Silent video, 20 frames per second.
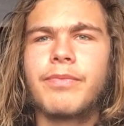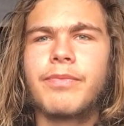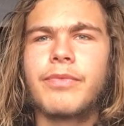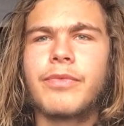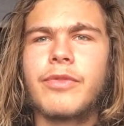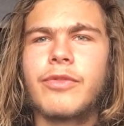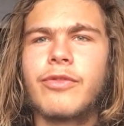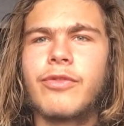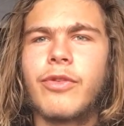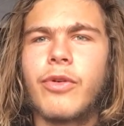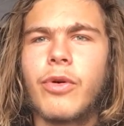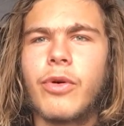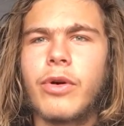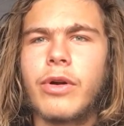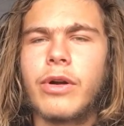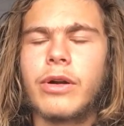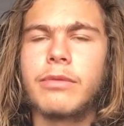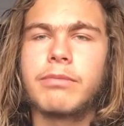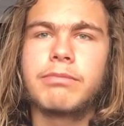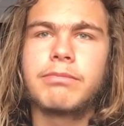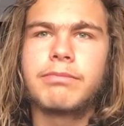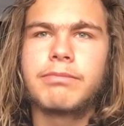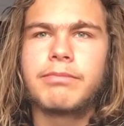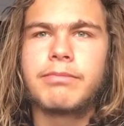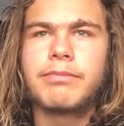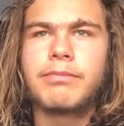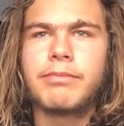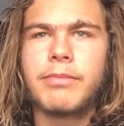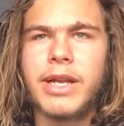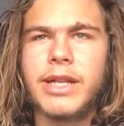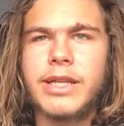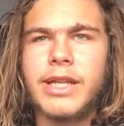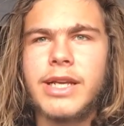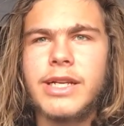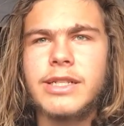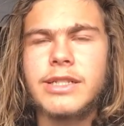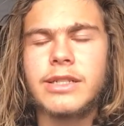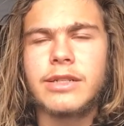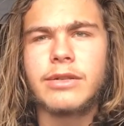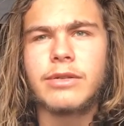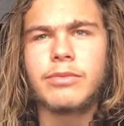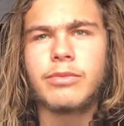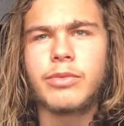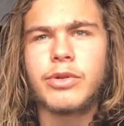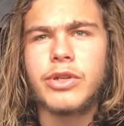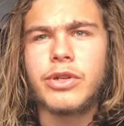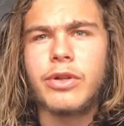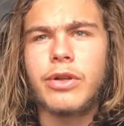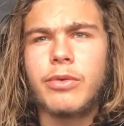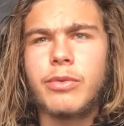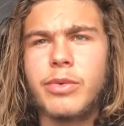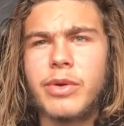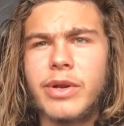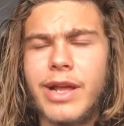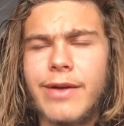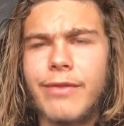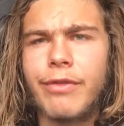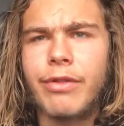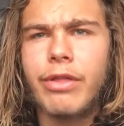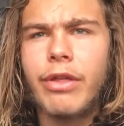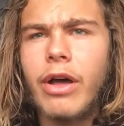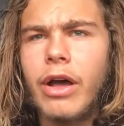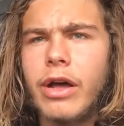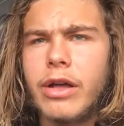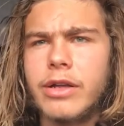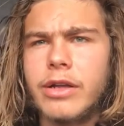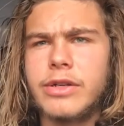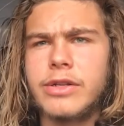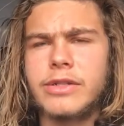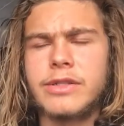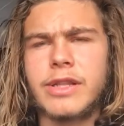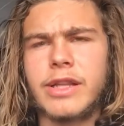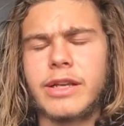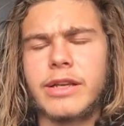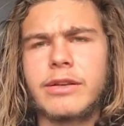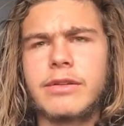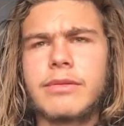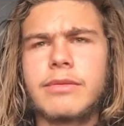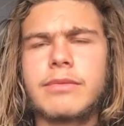for meditation. When you have a thought, you're just like,